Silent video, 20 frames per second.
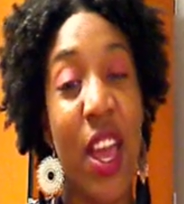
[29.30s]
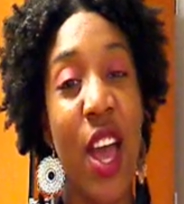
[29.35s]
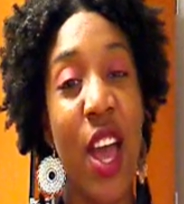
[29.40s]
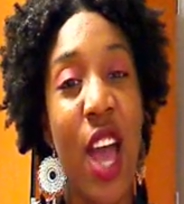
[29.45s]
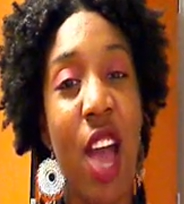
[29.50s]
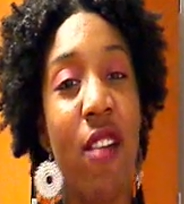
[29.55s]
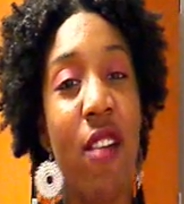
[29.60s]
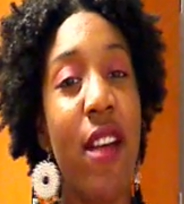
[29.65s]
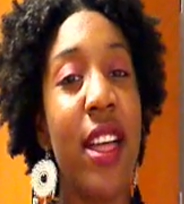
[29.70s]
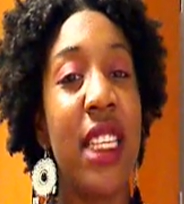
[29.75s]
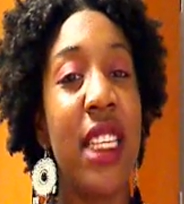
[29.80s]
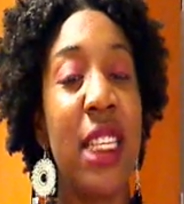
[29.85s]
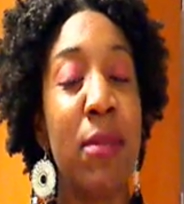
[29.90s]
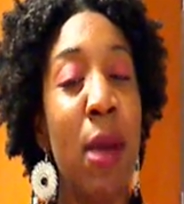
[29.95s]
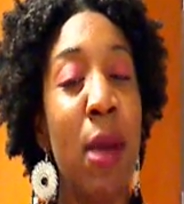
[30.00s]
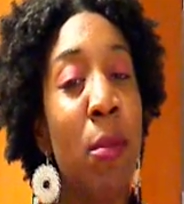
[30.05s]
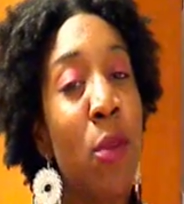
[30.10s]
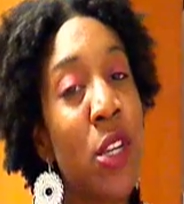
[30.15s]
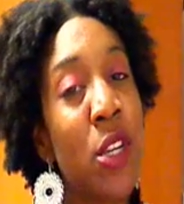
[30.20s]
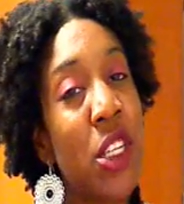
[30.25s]
Alright, so
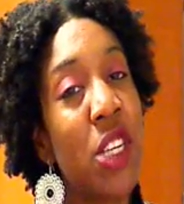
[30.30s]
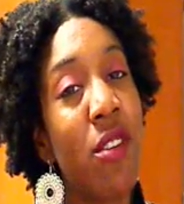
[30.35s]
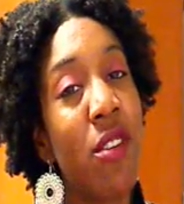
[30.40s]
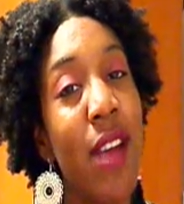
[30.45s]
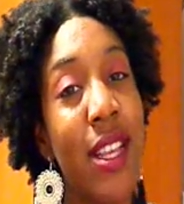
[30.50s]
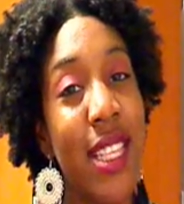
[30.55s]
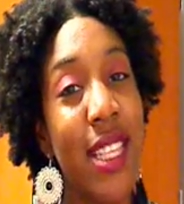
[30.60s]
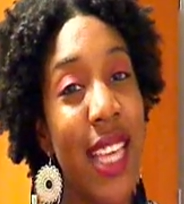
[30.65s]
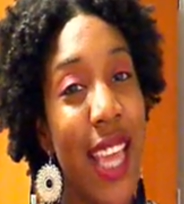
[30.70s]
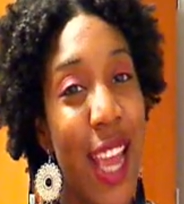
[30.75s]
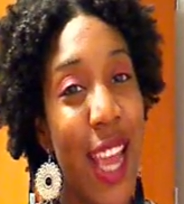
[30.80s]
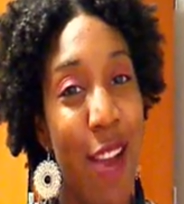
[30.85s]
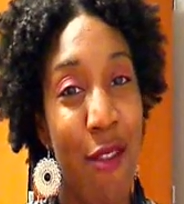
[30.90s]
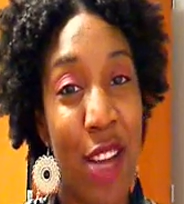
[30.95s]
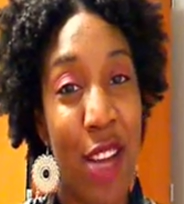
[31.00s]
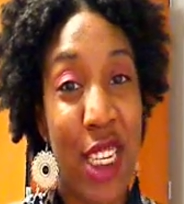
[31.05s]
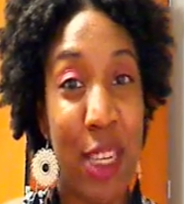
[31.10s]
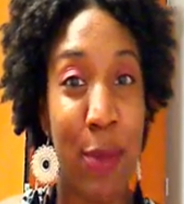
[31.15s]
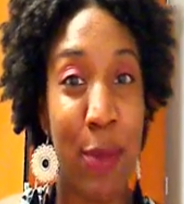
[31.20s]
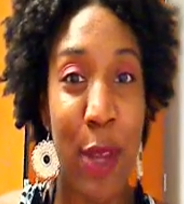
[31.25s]
my moisturizing hair
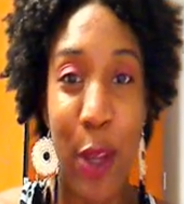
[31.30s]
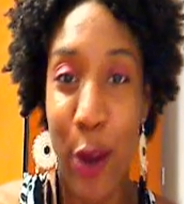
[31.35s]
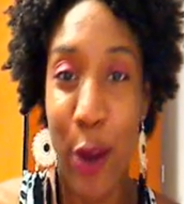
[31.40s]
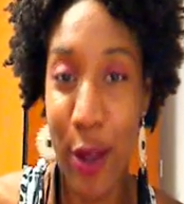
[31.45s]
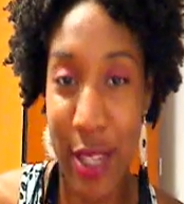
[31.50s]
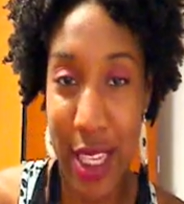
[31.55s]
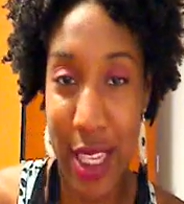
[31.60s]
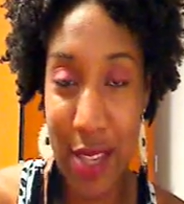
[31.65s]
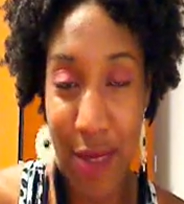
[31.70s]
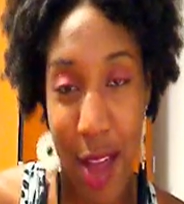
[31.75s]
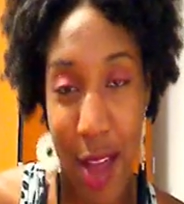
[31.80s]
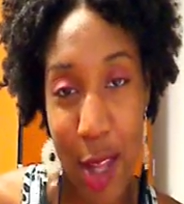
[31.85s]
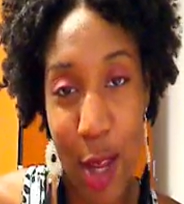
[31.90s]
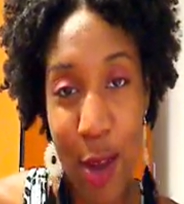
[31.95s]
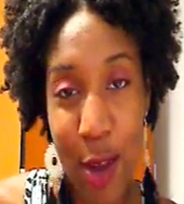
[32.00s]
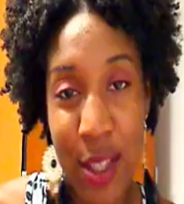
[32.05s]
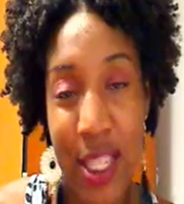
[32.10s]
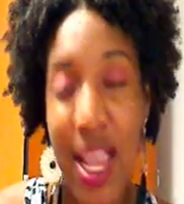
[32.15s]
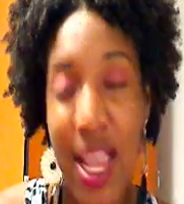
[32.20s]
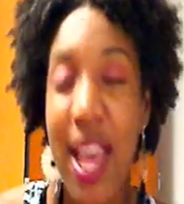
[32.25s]
regimen goes as
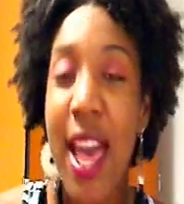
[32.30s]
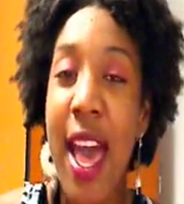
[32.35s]
follows.